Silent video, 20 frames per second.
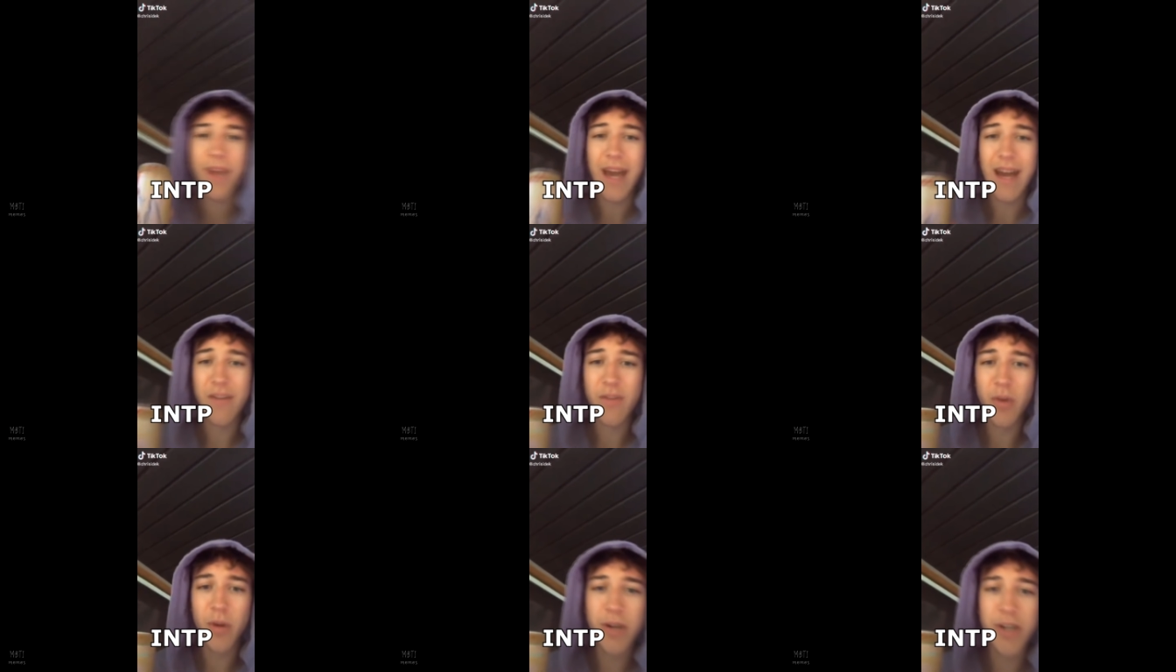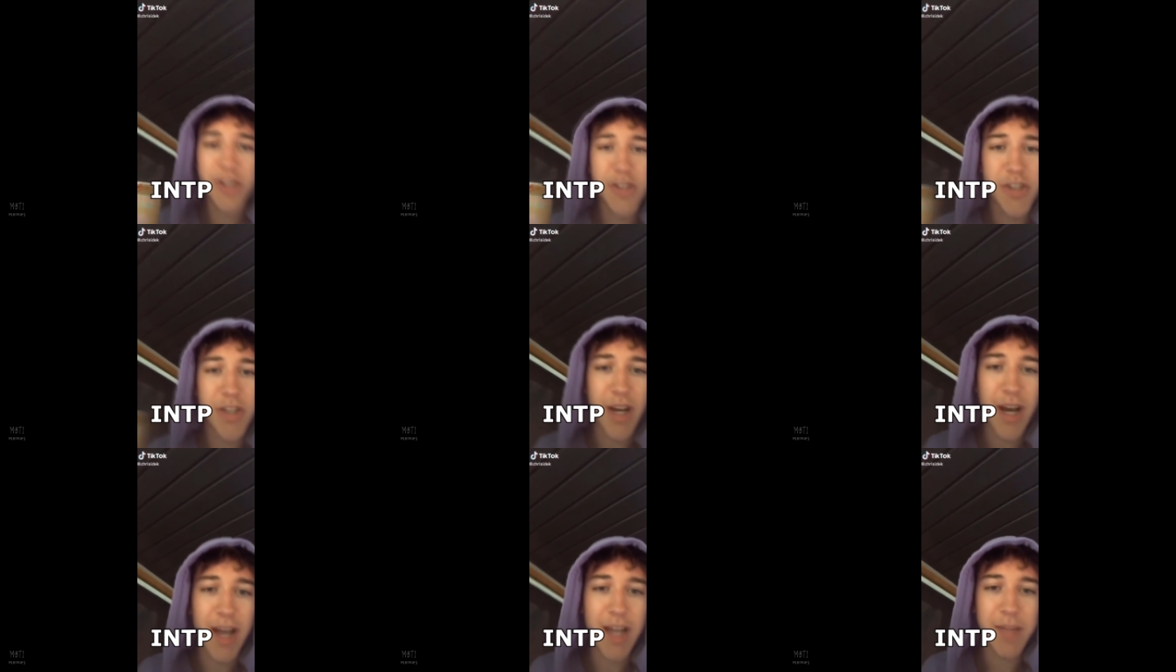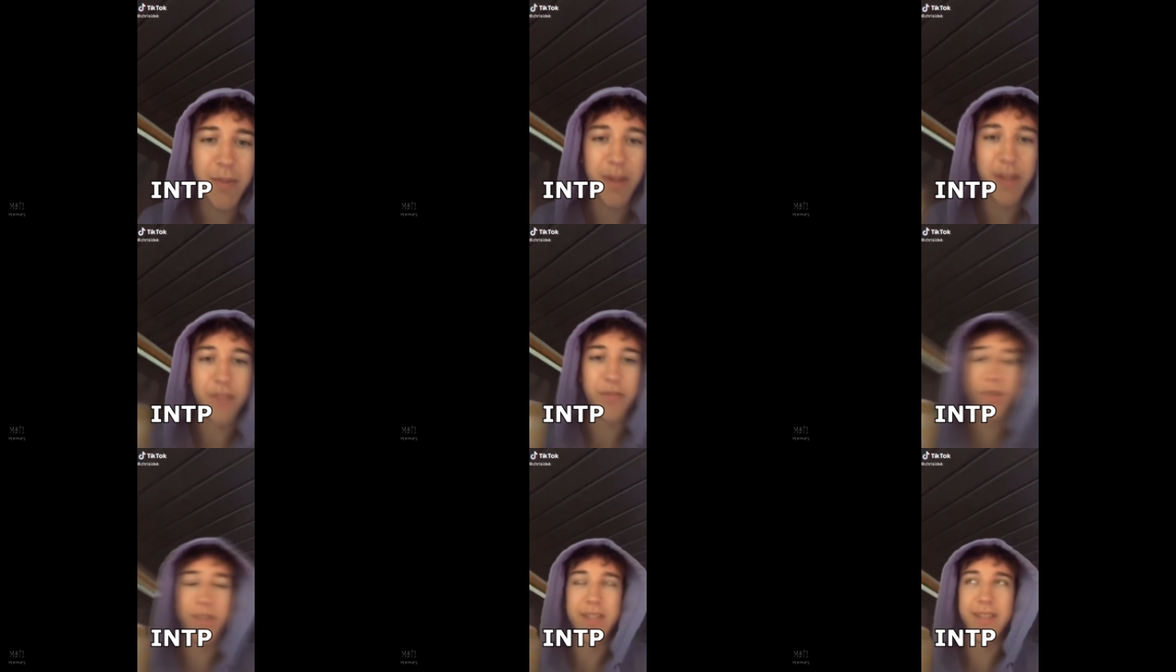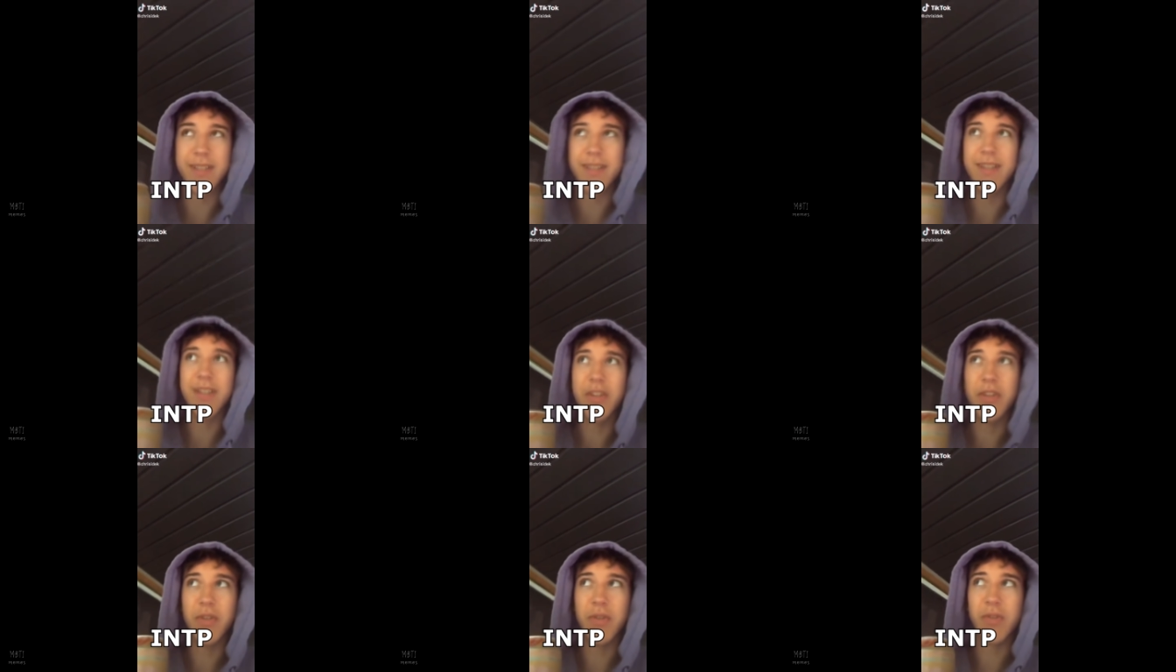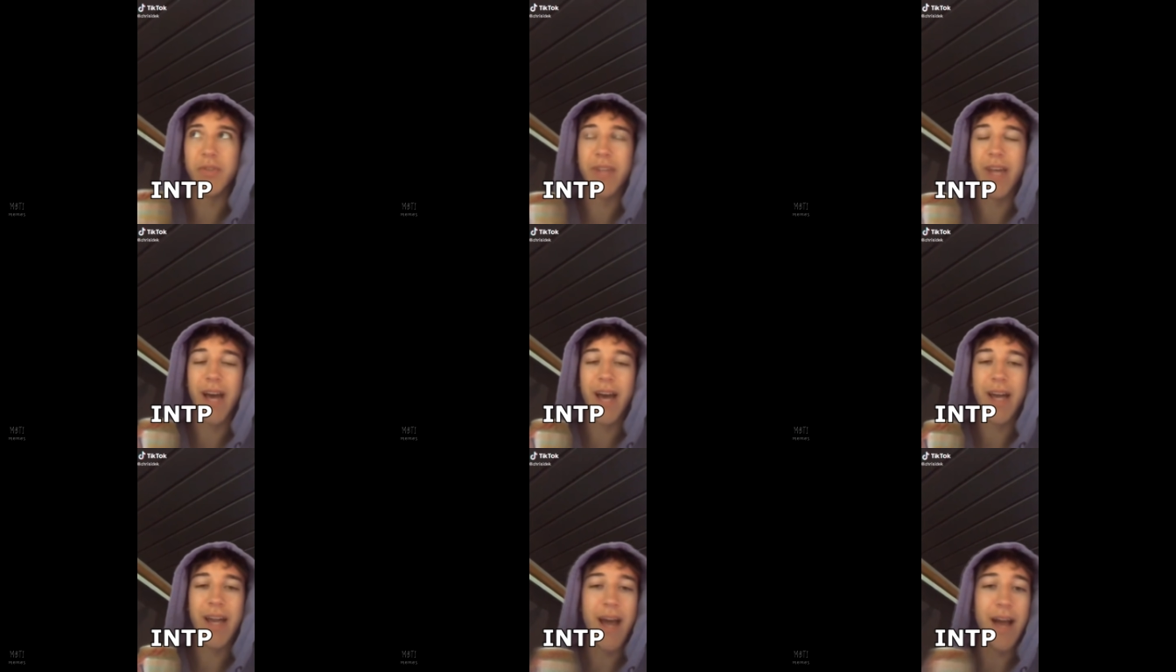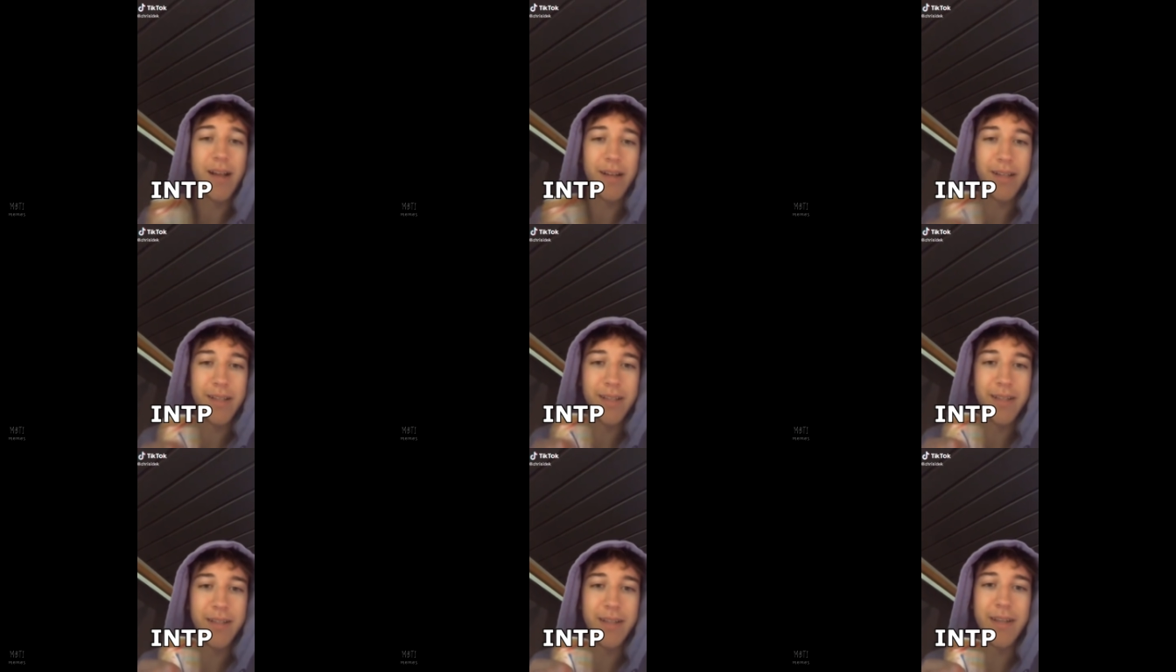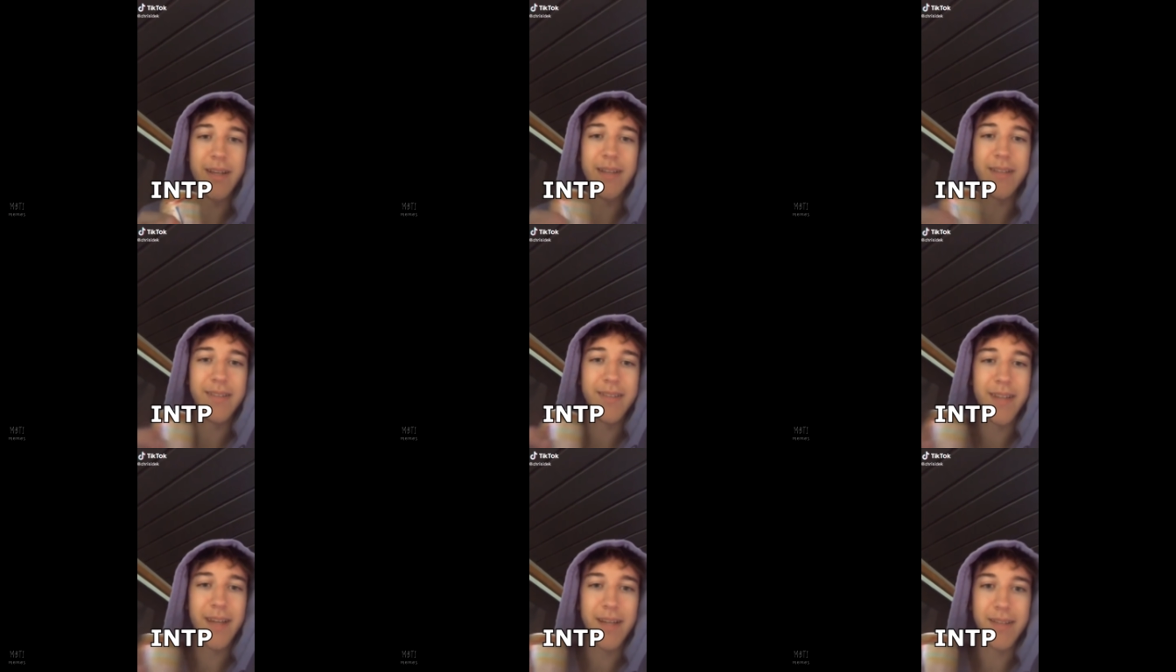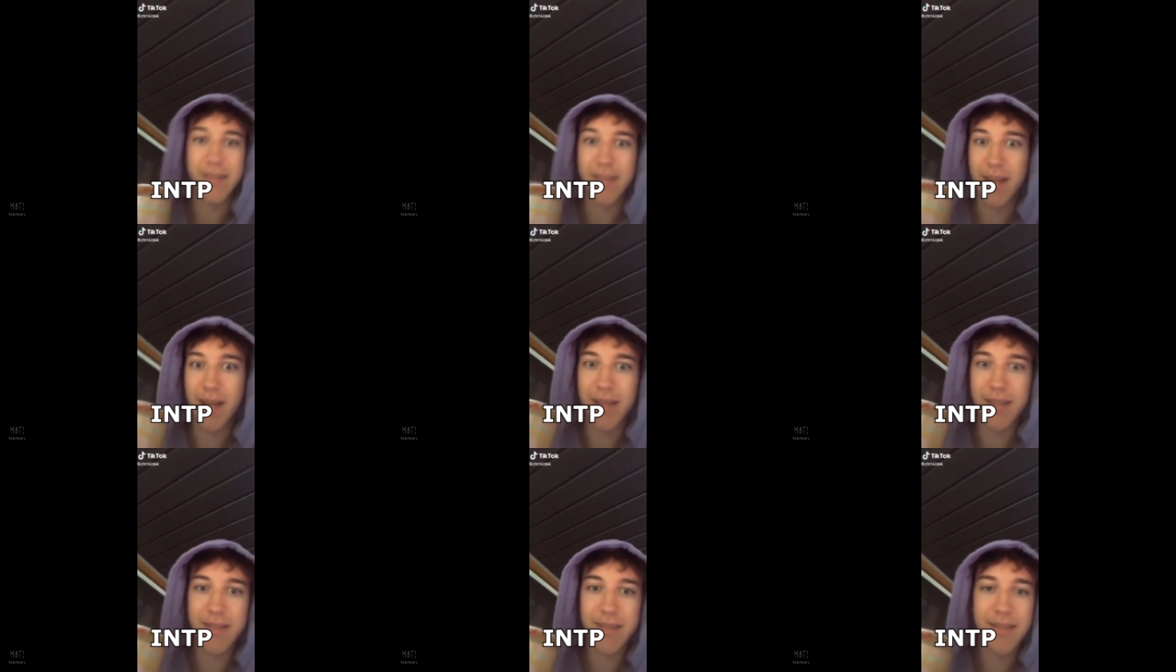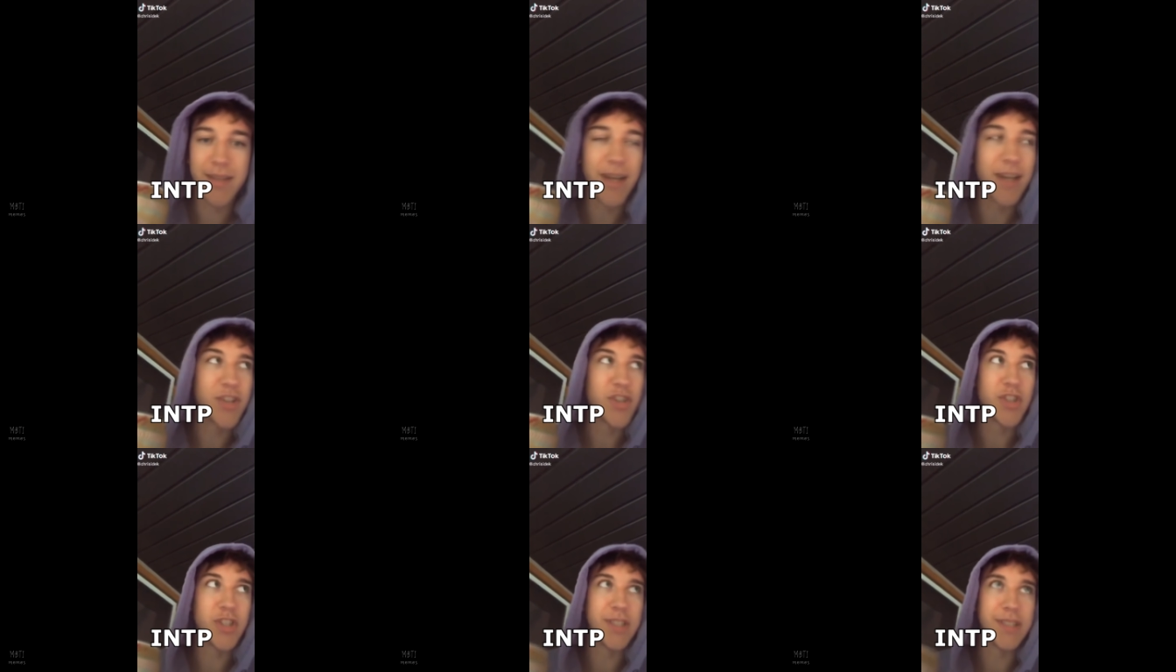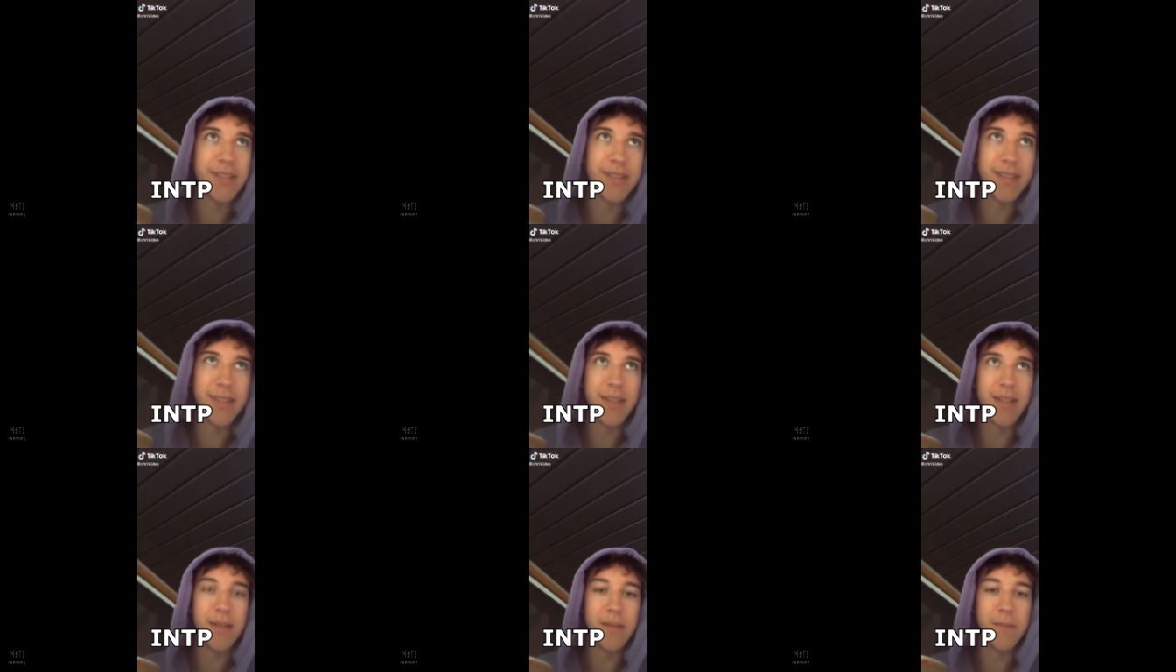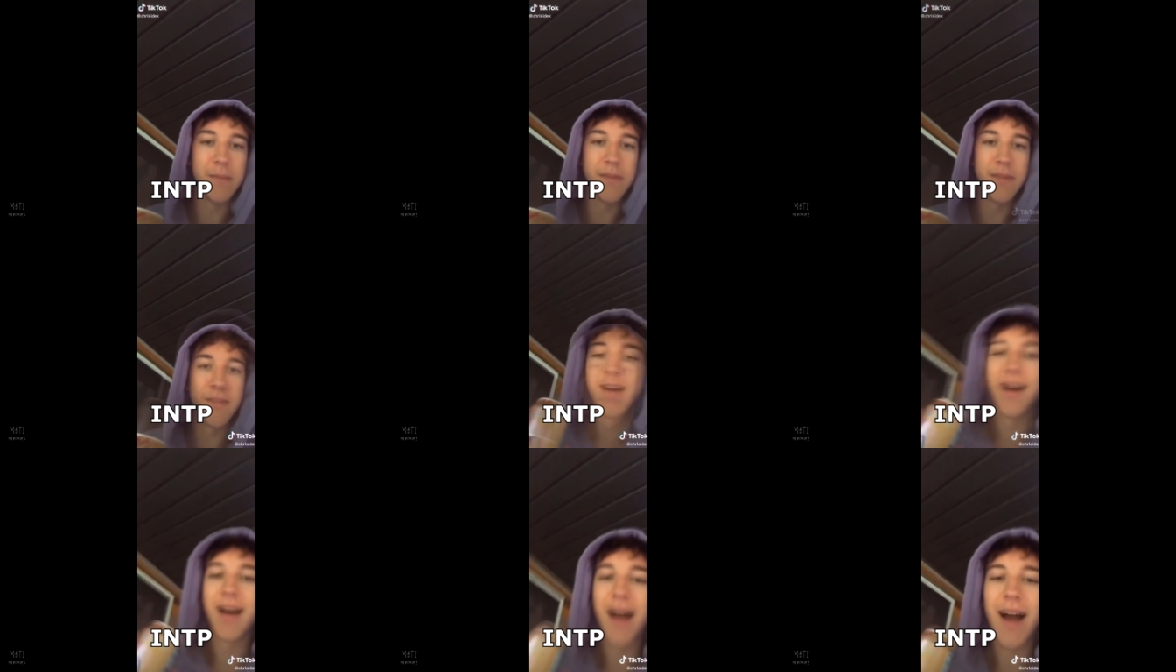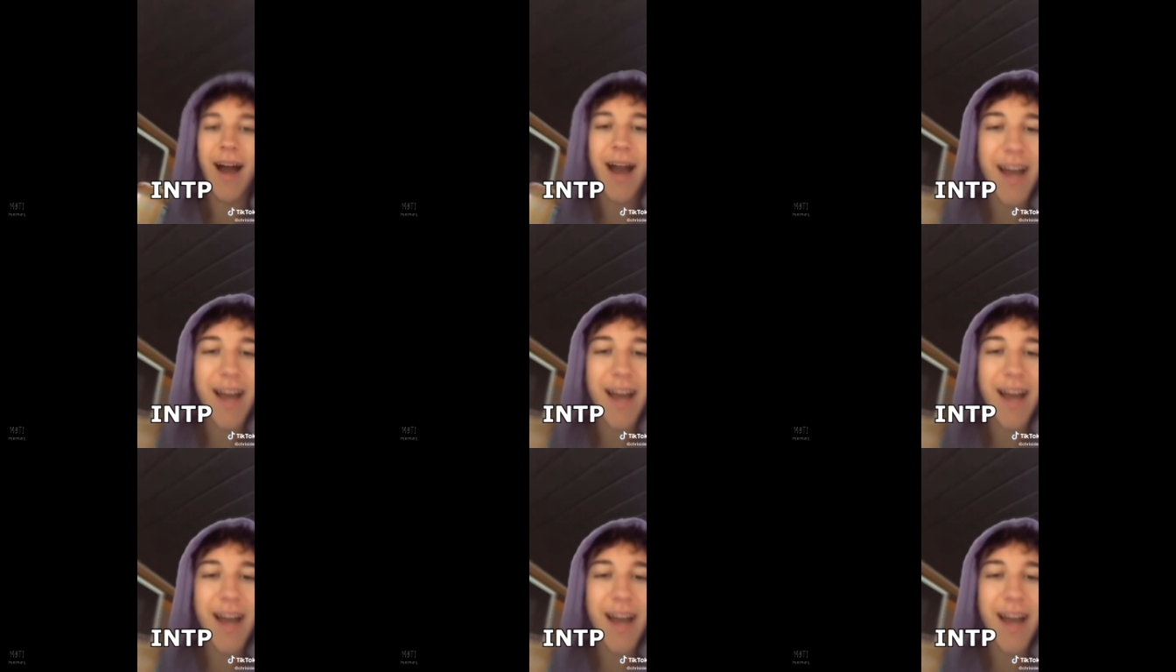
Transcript: Everyone is shocked by the recent news that Ellen isn't as nice as she seems.